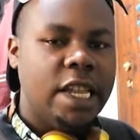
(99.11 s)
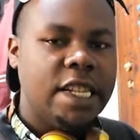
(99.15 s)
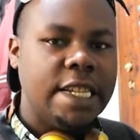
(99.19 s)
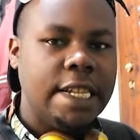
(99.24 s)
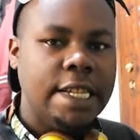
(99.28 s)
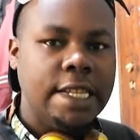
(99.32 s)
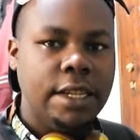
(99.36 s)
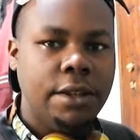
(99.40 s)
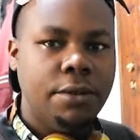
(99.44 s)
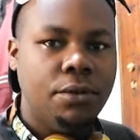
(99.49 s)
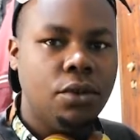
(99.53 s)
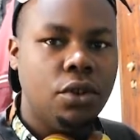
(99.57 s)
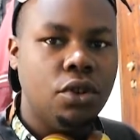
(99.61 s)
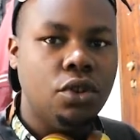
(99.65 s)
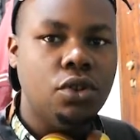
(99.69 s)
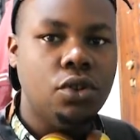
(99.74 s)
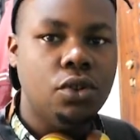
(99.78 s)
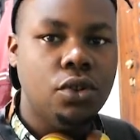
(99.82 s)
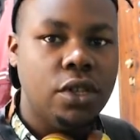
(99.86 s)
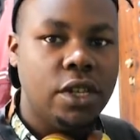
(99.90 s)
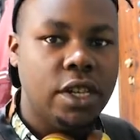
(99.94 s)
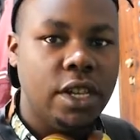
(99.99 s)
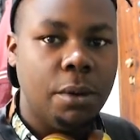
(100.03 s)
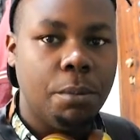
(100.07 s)
It's as if you're
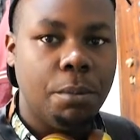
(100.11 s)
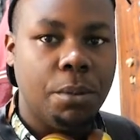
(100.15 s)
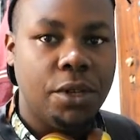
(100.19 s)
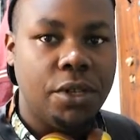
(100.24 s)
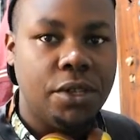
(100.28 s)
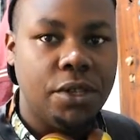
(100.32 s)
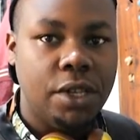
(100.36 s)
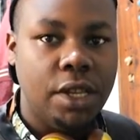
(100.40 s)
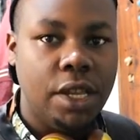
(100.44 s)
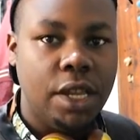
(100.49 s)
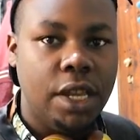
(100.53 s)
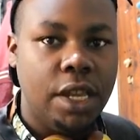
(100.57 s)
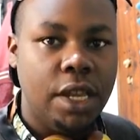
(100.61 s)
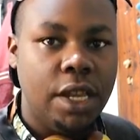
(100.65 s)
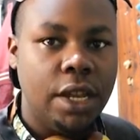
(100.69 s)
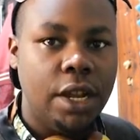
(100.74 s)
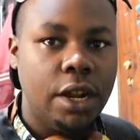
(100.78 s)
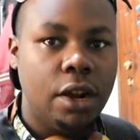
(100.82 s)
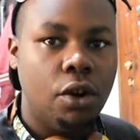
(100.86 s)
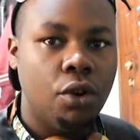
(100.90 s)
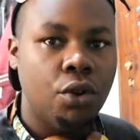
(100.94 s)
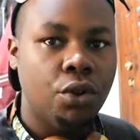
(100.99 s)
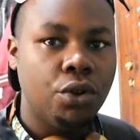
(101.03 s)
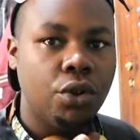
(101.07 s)
using a PC
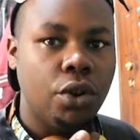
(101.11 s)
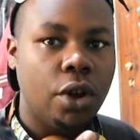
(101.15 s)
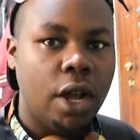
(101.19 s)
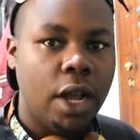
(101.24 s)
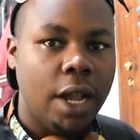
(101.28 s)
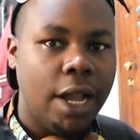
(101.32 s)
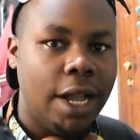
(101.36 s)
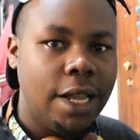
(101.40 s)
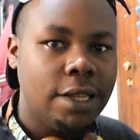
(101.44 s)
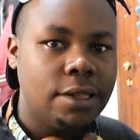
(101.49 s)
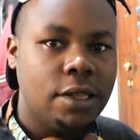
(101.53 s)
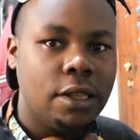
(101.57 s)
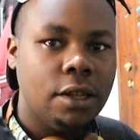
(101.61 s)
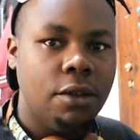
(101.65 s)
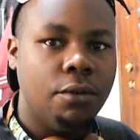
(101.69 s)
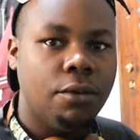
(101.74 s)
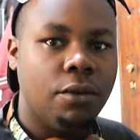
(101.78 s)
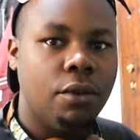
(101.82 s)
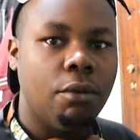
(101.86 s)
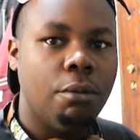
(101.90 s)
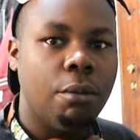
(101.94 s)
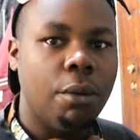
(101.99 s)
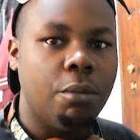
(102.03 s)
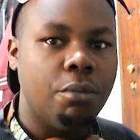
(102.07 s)
here, or you're casting
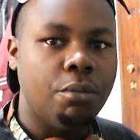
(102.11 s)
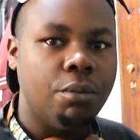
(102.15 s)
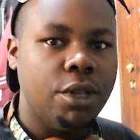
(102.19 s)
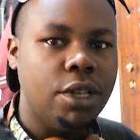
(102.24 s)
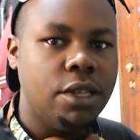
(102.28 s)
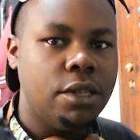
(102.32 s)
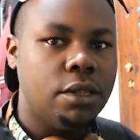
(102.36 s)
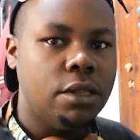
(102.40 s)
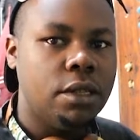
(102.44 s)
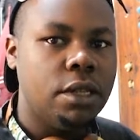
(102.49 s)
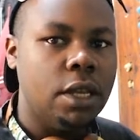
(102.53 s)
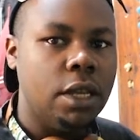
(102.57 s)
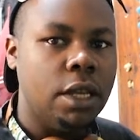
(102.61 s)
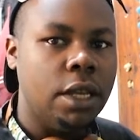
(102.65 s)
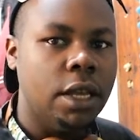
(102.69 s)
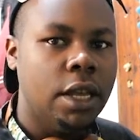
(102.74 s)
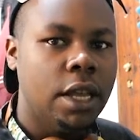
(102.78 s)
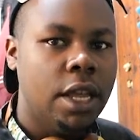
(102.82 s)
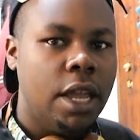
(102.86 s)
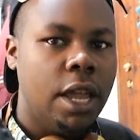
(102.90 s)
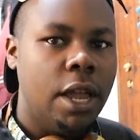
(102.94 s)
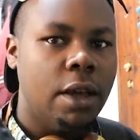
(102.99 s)
from a PC.